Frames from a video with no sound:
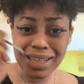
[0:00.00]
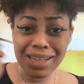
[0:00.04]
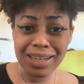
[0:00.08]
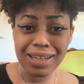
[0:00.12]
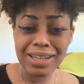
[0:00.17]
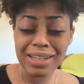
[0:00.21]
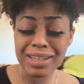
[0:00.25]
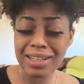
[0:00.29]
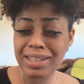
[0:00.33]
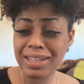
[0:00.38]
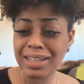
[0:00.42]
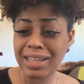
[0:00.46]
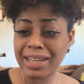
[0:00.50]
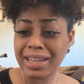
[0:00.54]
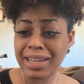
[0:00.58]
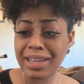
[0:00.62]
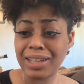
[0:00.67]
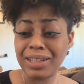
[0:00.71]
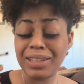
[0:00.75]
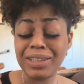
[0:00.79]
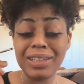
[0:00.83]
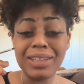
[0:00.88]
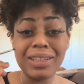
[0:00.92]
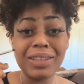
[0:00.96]
it in and get
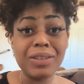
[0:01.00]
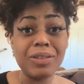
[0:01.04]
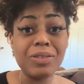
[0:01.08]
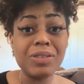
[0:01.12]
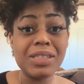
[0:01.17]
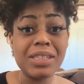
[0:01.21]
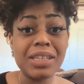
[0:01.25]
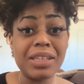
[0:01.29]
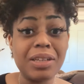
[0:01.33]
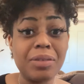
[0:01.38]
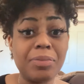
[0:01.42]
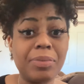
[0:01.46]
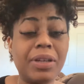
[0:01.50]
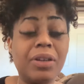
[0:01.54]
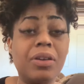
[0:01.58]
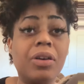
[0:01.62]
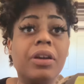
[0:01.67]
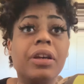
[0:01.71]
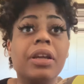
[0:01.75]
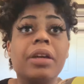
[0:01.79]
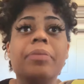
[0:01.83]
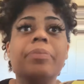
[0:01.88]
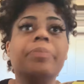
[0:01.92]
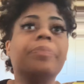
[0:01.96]
a little teeny bit
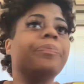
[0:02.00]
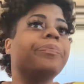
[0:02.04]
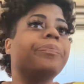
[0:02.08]
on it.